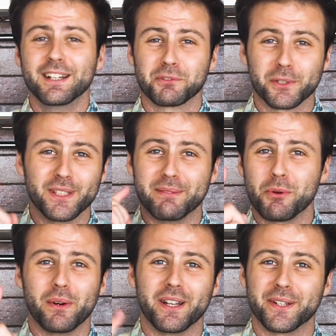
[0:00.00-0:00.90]
Rule
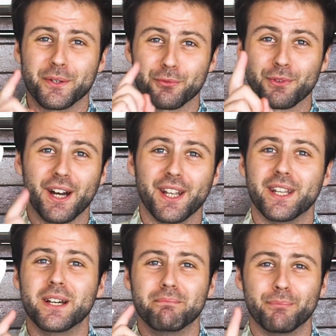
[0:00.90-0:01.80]
number 1,
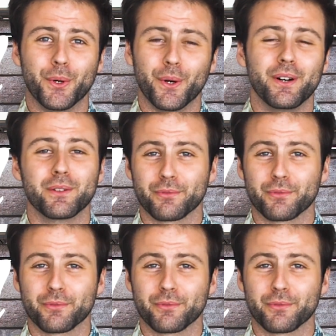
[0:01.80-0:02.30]
run more.